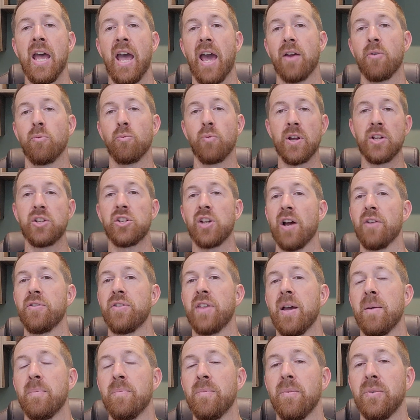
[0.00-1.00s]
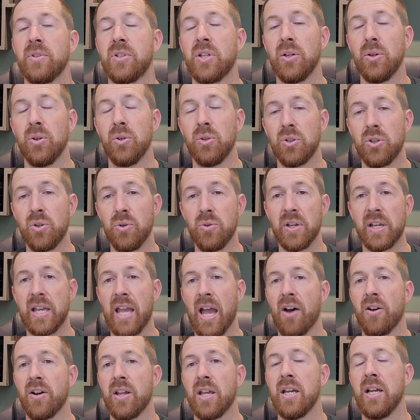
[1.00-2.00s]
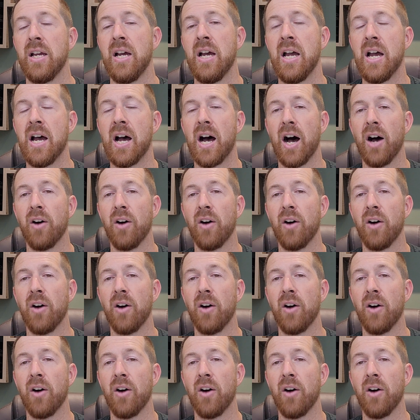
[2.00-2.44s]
and reach out to the county